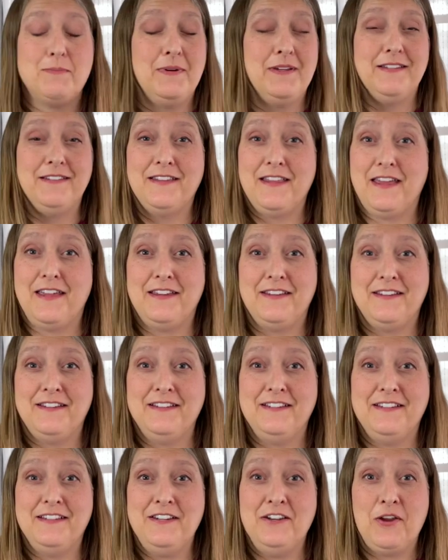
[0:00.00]
been like,
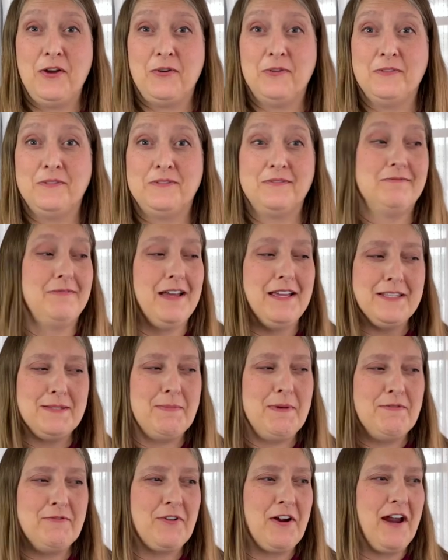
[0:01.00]
you know, it's
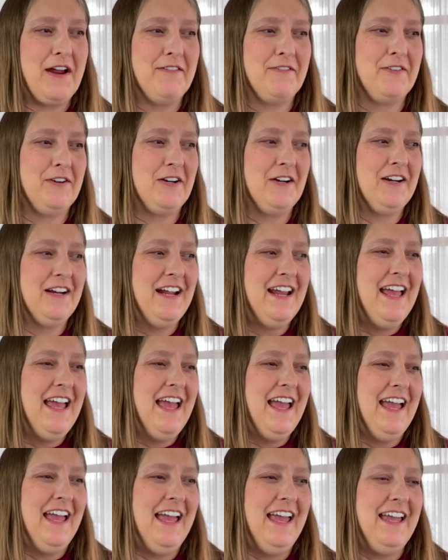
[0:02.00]
been forever,
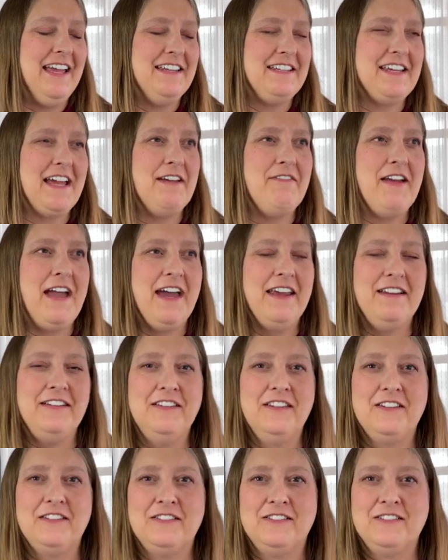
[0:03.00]
and I've had
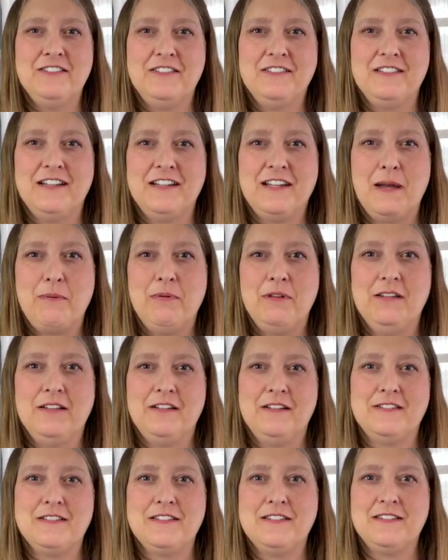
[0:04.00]
a couple
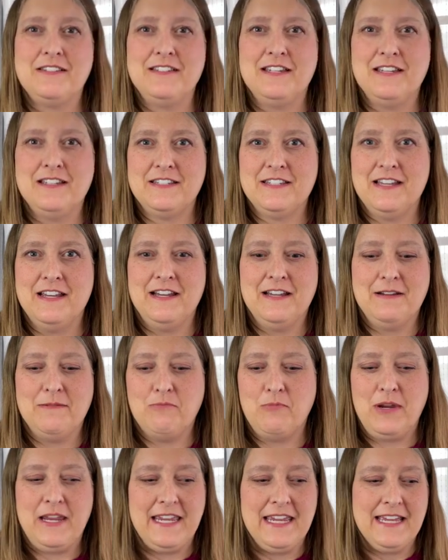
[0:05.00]
little
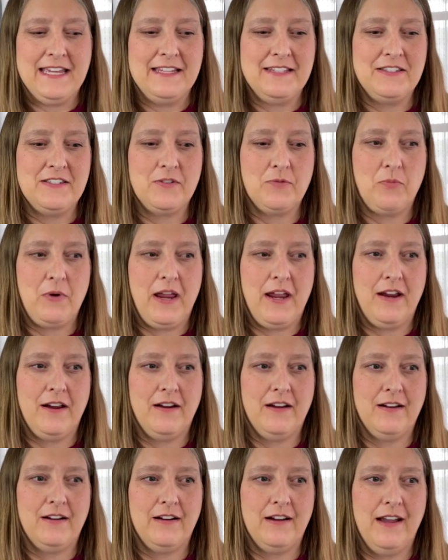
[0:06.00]
weekends
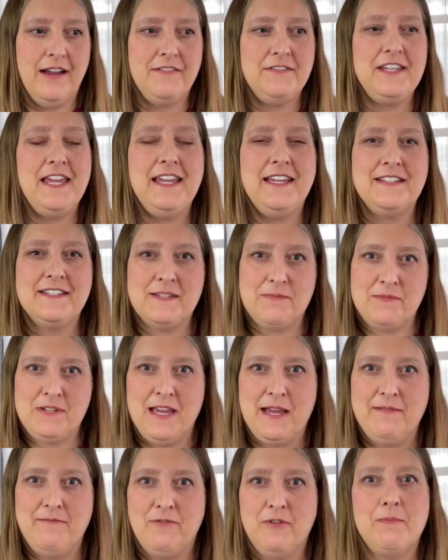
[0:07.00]
where I've taken some
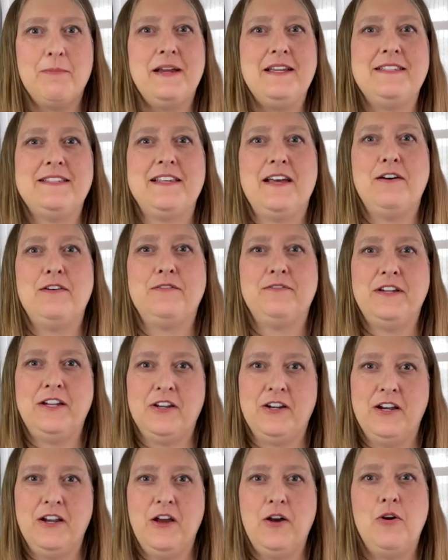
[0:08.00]
time for myself
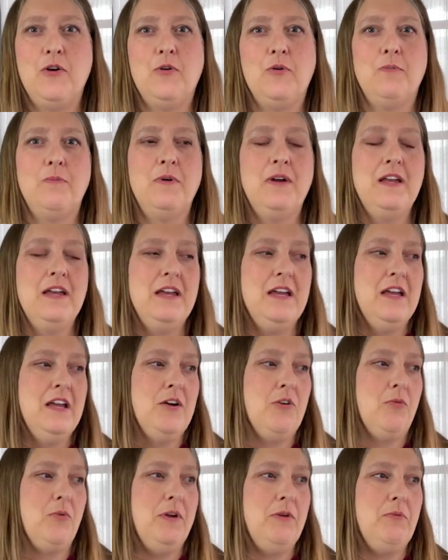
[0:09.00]
here at home.
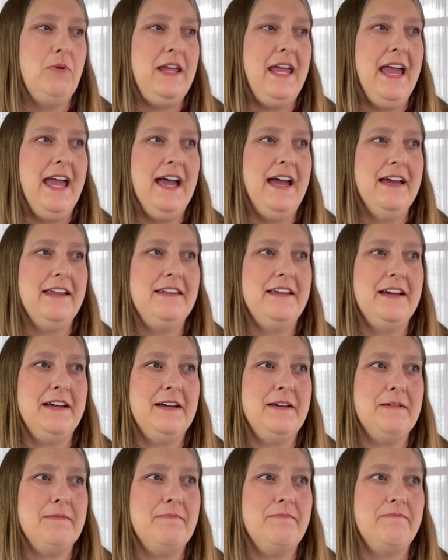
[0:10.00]
When we had
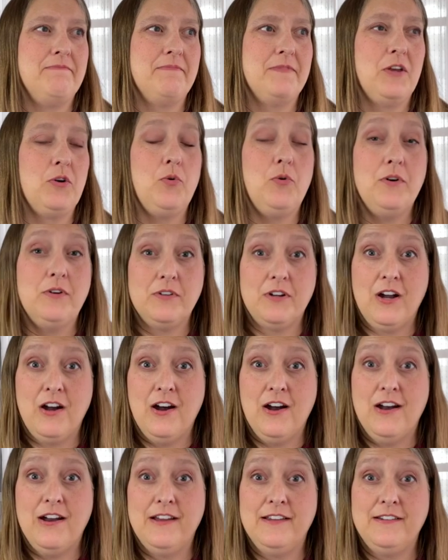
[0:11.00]

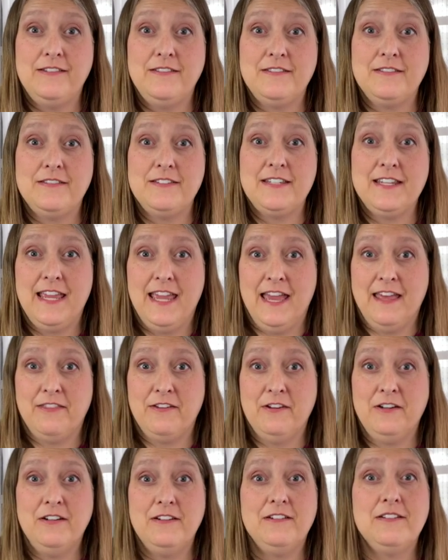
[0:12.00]
QuiltCon
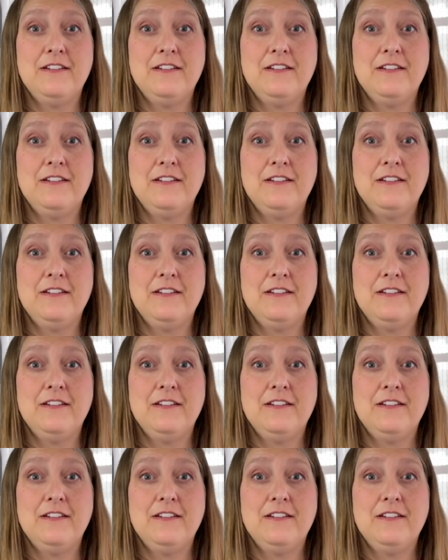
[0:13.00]
together,